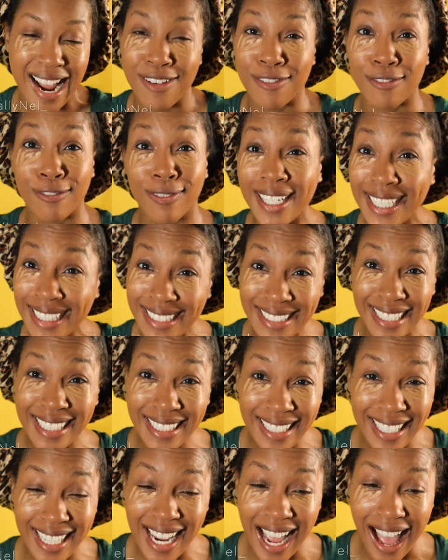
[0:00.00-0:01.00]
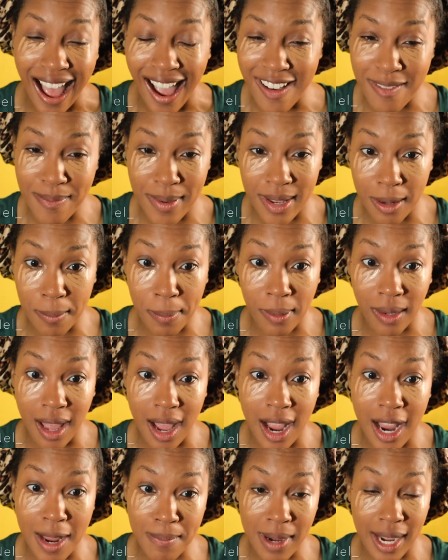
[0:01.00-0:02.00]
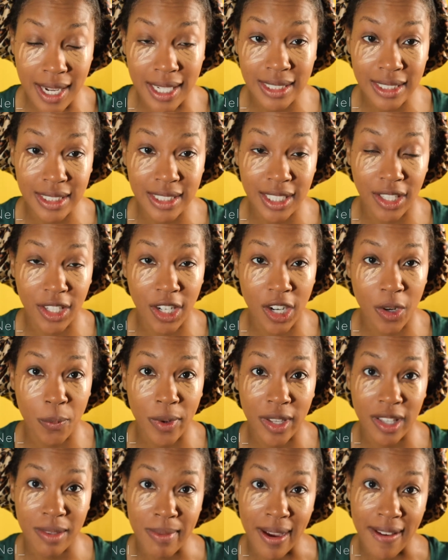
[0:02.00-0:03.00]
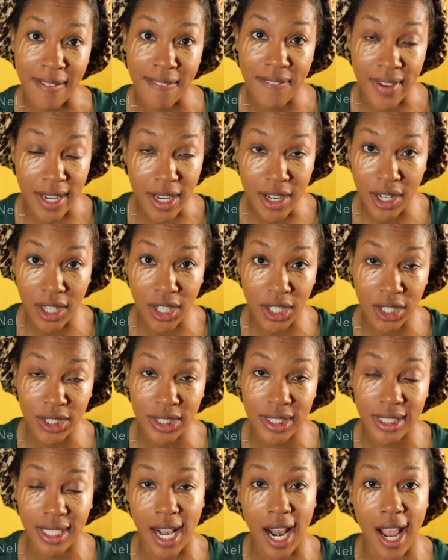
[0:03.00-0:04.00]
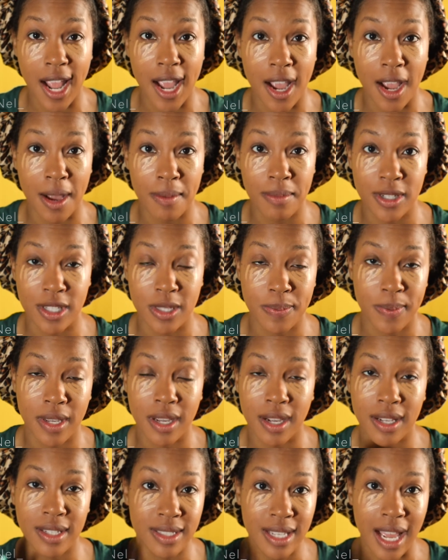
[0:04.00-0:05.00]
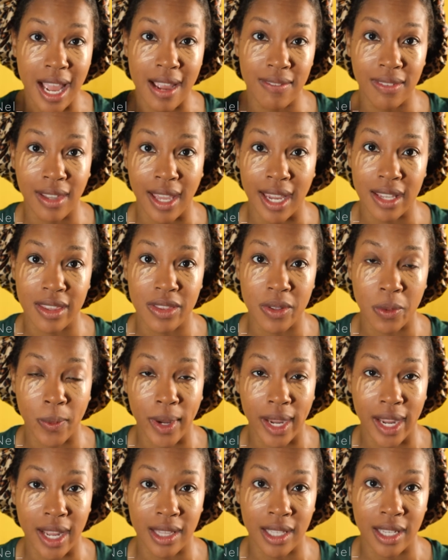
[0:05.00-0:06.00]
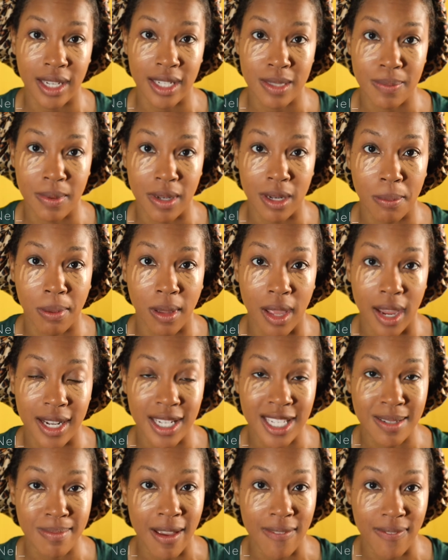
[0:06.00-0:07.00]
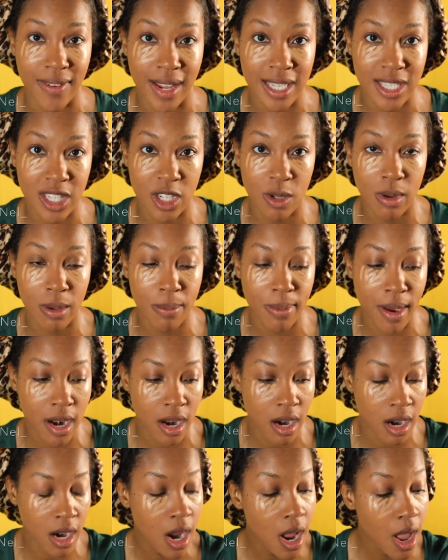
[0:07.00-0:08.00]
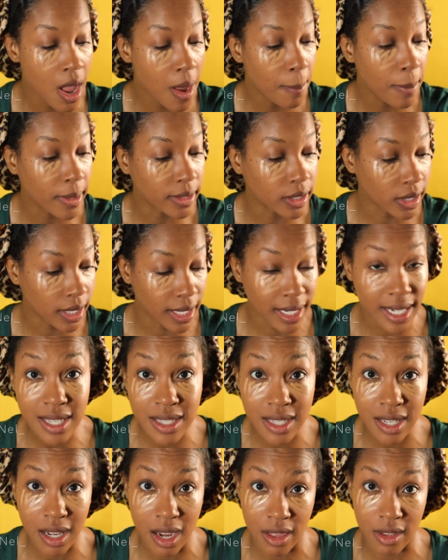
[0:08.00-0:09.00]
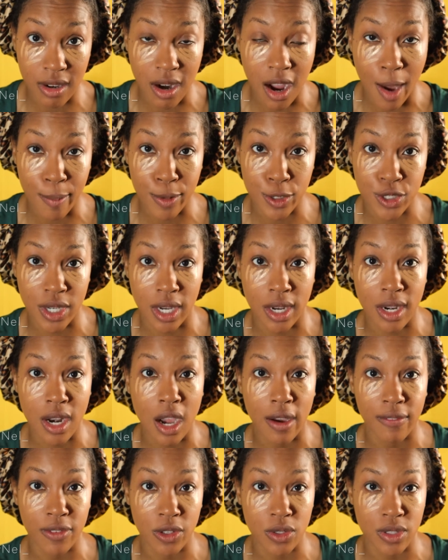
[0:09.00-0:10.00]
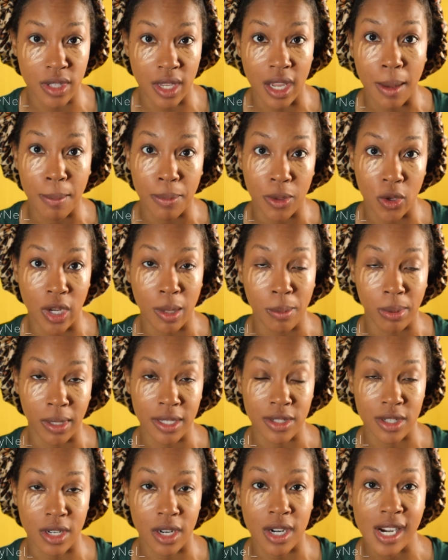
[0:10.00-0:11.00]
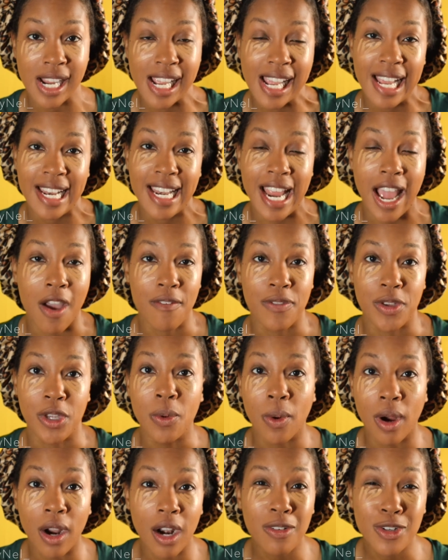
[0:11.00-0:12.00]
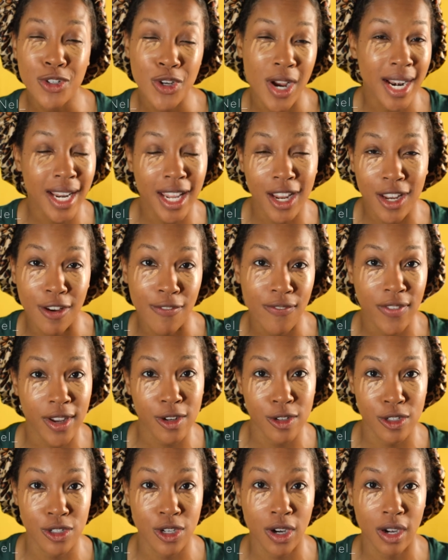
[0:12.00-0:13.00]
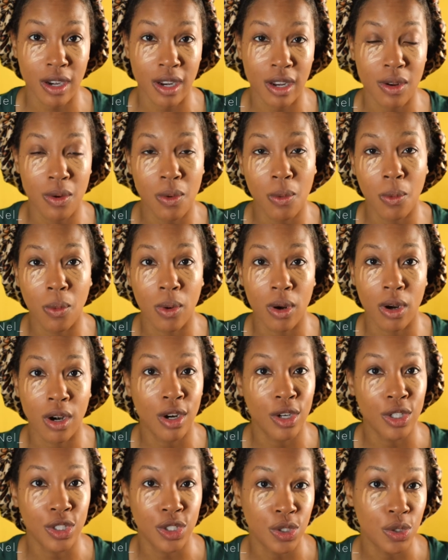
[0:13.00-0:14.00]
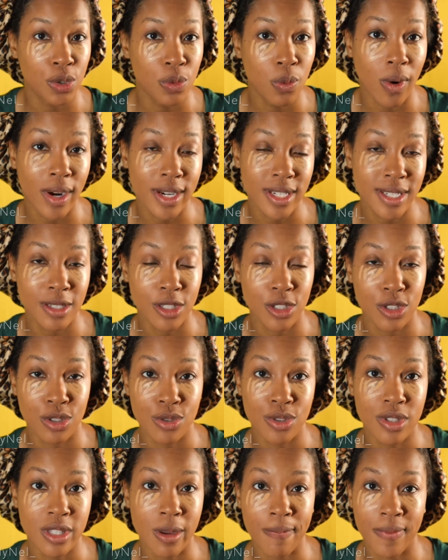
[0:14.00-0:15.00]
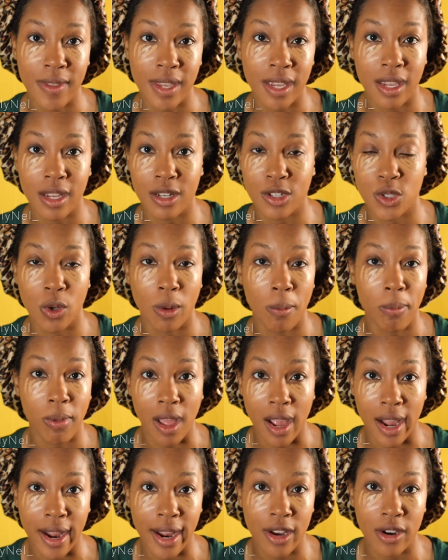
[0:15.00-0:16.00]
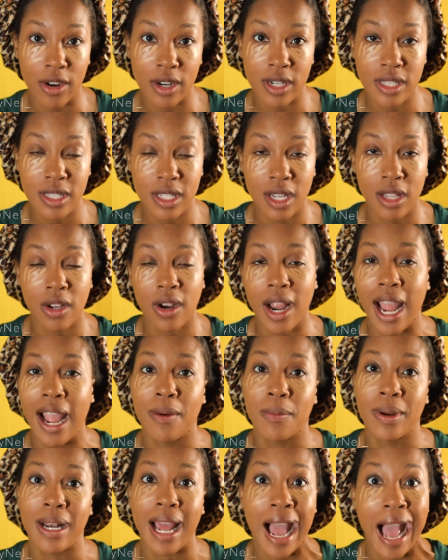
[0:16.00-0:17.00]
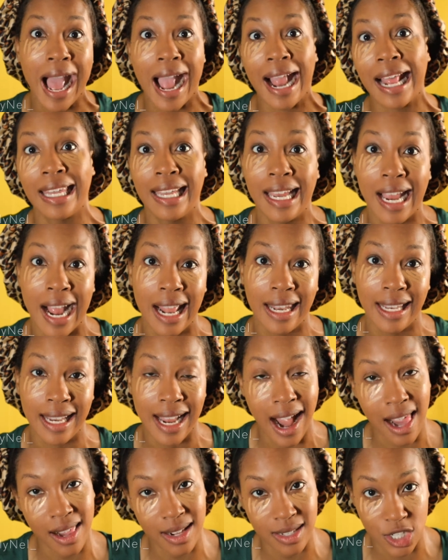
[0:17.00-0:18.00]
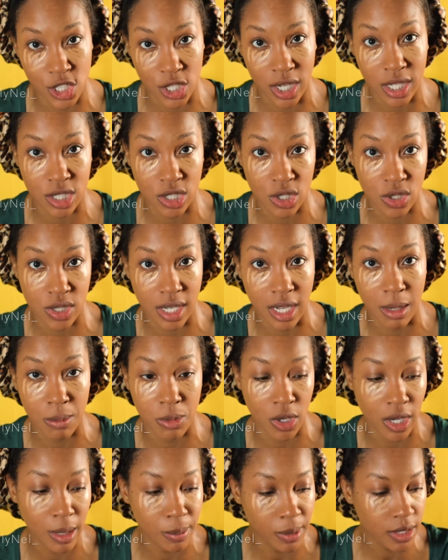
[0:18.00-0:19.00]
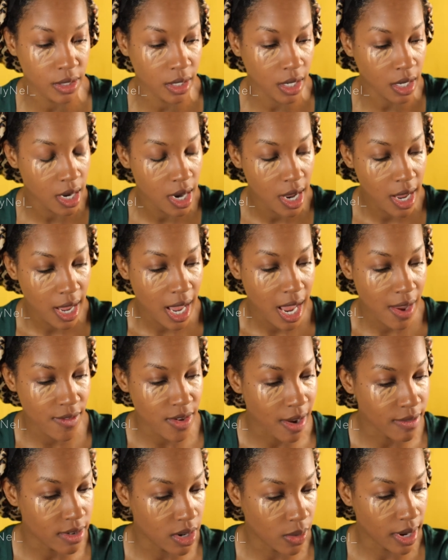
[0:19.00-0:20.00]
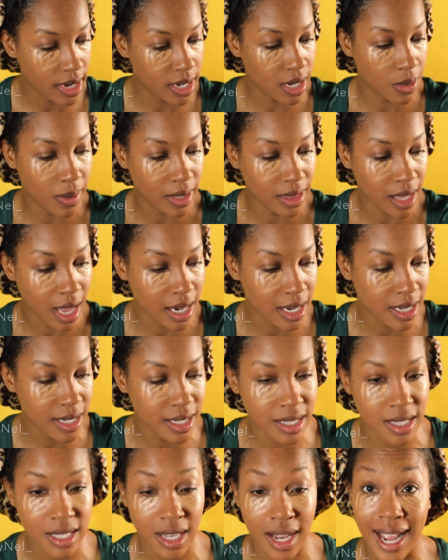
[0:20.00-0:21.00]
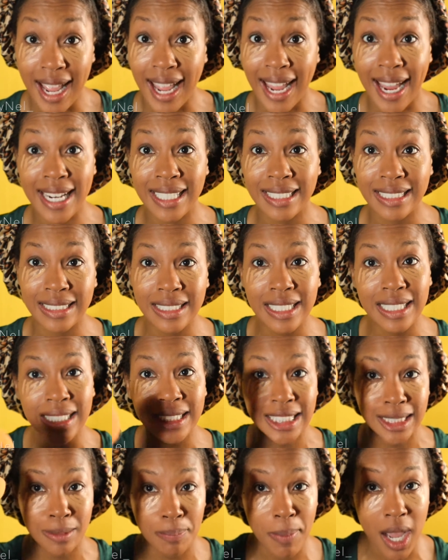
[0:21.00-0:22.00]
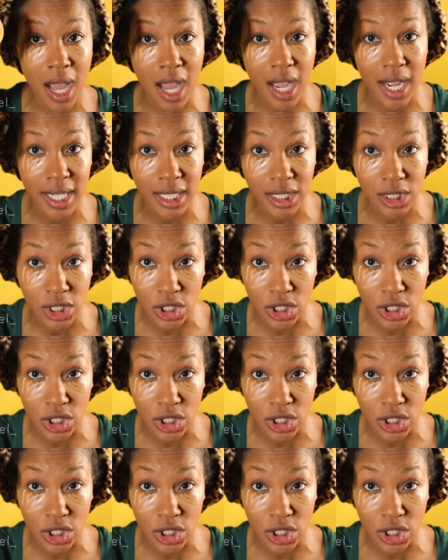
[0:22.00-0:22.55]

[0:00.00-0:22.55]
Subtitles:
recently I've been applying my concealer with my fingers just because I've liked the way that it's been applying to my face a little bit better. But there is the other option of using a beauty blender. Now if you aren't trying to get your fingers dirty or you want to use something to apply your concealer, I would highly, highly, highly suggest using a beauty blender. If you have no idea what that is, it's the sponge.